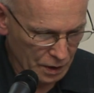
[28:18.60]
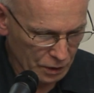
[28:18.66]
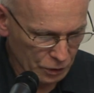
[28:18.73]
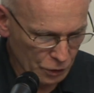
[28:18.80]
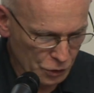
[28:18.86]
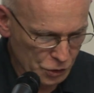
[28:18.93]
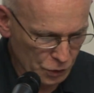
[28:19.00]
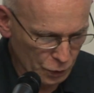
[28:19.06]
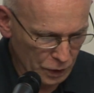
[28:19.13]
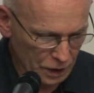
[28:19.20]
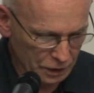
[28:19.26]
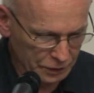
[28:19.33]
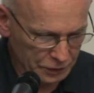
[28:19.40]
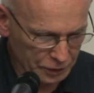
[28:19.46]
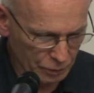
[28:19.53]
There is a
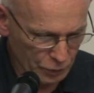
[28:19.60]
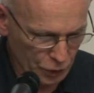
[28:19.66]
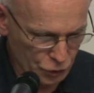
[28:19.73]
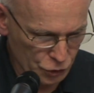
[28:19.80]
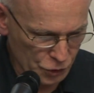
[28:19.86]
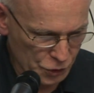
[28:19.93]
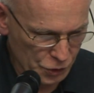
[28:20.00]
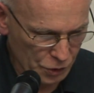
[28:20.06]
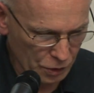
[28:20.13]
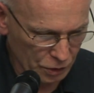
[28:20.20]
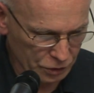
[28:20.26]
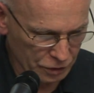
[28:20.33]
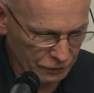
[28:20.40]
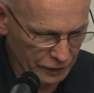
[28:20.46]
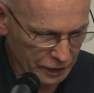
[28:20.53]
real that emerges
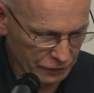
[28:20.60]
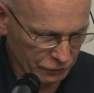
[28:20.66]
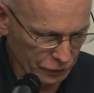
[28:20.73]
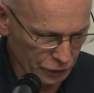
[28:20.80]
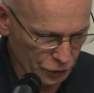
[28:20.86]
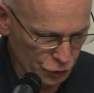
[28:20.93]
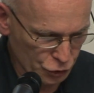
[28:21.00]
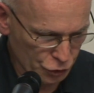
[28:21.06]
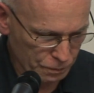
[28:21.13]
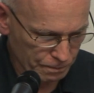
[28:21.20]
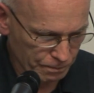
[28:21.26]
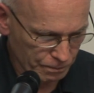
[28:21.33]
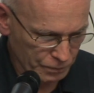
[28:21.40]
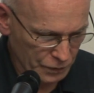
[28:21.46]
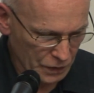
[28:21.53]
on the very verge,
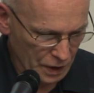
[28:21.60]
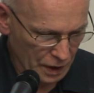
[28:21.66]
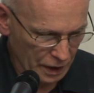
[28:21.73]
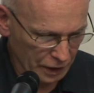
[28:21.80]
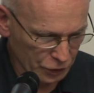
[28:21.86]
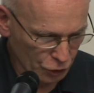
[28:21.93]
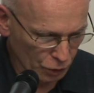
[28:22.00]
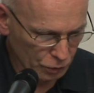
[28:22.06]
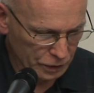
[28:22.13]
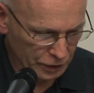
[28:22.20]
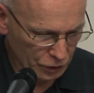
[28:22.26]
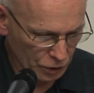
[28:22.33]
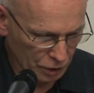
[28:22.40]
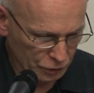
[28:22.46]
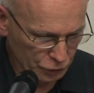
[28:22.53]
and
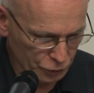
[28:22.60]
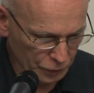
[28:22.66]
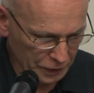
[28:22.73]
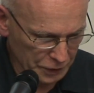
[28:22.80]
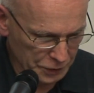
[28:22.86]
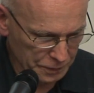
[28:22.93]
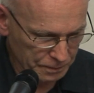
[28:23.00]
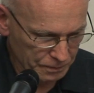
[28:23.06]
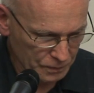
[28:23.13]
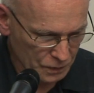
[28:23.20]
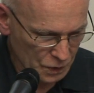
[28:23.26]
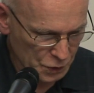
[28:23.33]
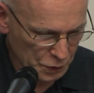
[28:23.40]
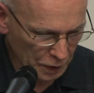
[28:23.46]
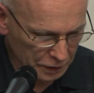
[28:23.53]
holding on to it
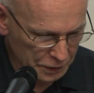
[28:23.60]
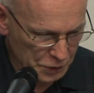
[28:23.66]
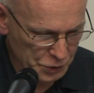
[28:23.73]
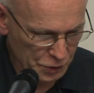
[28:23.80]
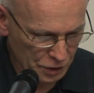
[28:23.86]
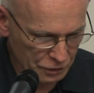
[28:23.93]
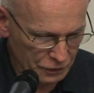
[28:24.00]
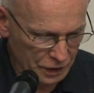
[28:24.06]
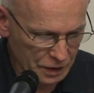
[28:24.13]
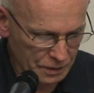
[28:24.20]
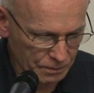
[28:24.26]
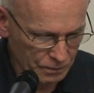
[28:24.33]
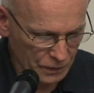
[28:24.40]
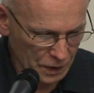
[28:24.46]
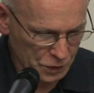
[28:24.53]
started serving
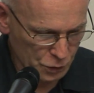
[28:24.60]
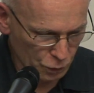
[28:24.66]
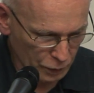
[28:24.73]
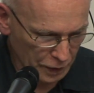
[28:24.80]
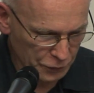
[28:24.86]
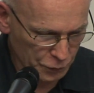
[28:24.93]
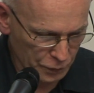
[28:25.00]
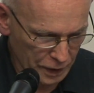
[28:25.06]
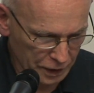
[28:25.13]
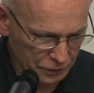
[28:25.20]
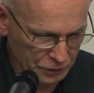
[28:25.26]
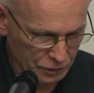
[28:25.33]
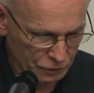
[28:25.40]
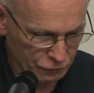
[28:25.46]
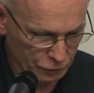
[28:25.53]
as the red
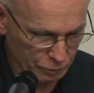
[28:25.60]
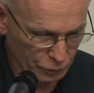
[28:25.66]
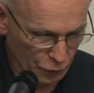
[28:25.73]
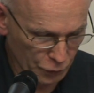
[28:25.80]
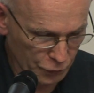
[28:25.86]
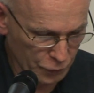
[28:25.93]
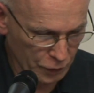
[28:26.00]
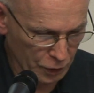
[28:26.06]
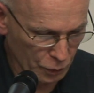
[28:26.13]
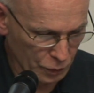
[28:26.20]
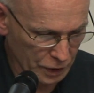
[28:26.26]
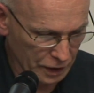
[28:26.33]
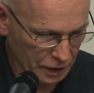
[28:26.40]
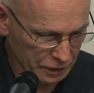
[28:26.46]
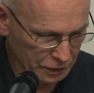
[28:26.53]
thread for both
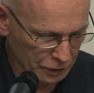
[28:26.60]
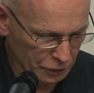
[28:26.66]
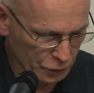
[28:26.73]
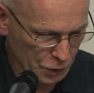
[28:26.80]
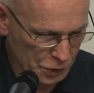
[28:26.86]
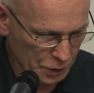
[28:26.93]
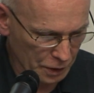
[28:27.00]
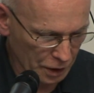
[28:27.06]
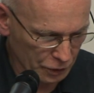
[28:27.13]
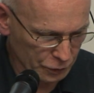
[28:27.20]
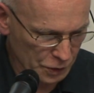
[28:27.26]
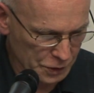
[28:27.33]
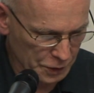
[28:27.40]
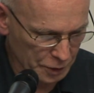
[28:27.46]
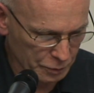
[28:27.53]
theory and
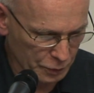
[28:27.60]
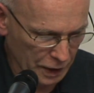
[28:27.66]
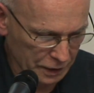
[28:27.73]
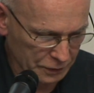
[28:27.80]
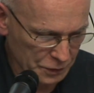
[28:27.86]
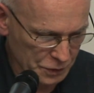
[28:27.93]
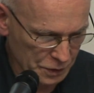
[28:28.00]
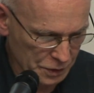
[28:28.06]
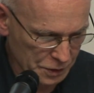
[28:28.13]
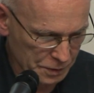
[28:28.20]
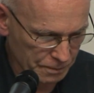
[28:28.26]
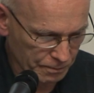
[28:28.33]
artistic practices.